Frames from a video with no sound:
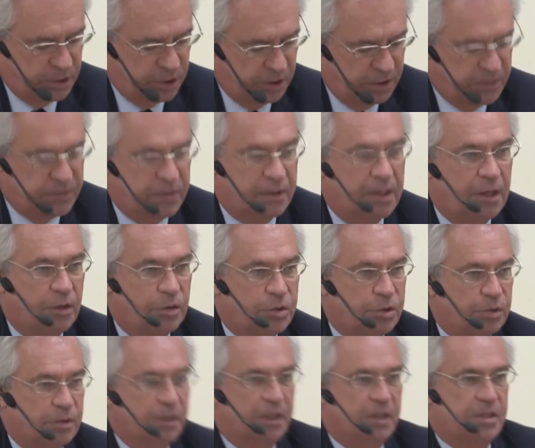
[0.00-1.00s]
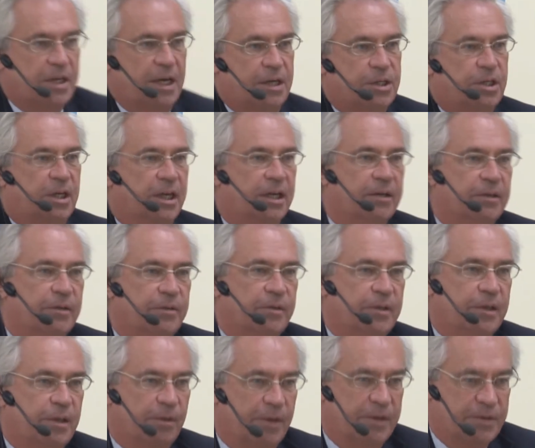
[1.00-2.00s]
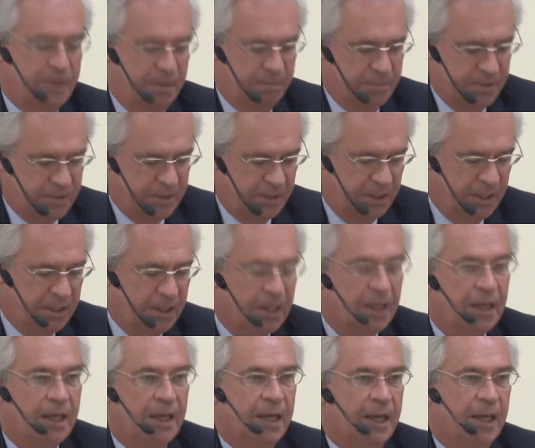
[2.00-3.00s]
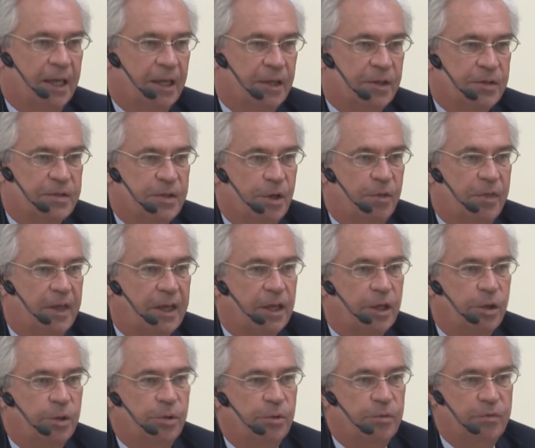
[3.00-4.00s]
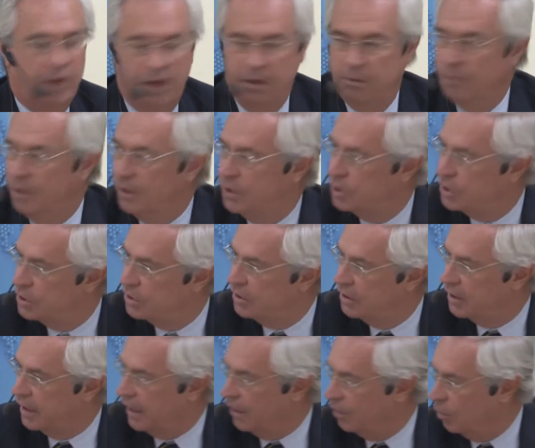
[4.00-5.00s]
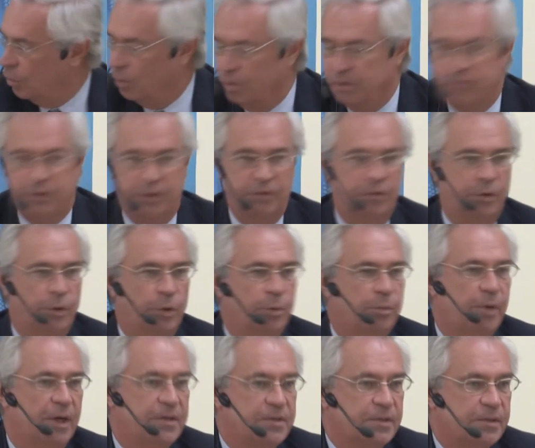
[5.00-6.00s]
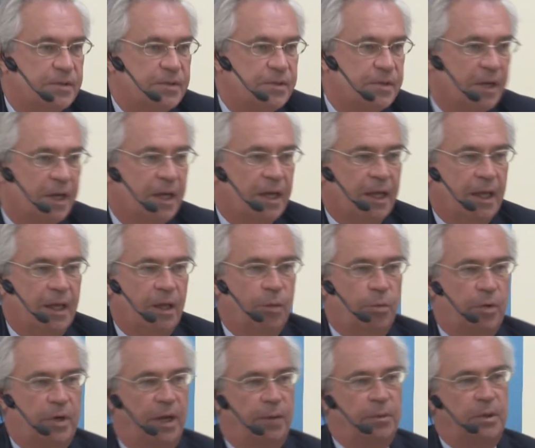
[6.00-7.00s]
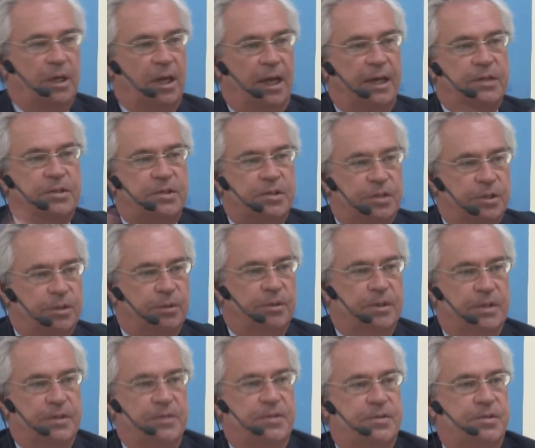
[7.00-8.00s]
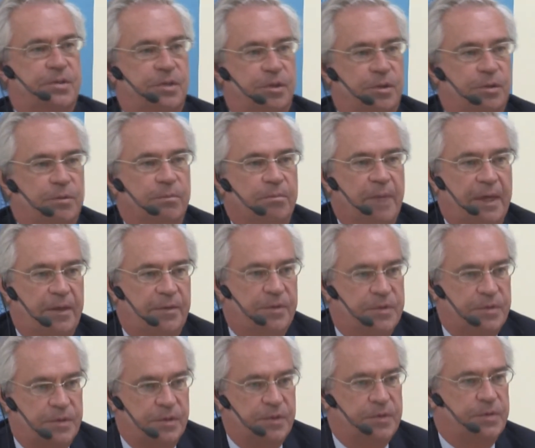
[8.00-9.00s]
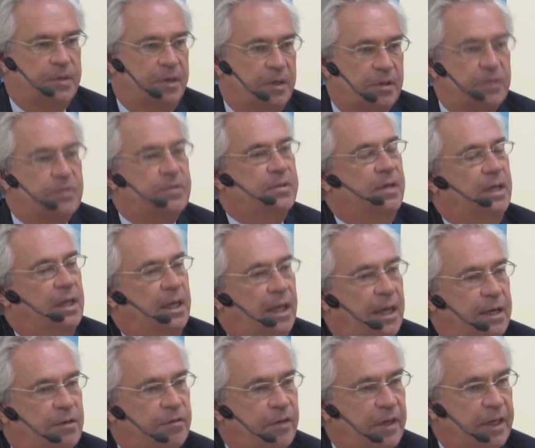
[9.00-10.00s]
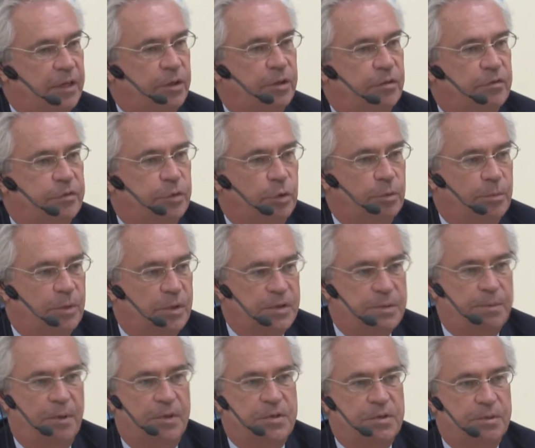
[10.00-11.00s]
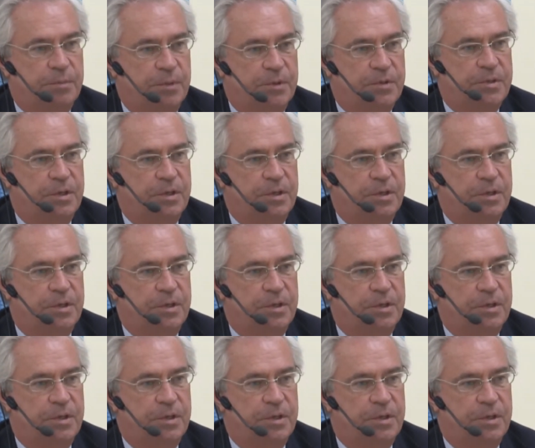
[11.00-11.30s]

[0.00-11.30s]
She is the cultural attaché at the US Embassy. So thank you very much again, all of you, for your presence. What I would like to do is to make this as lively and informal as possible.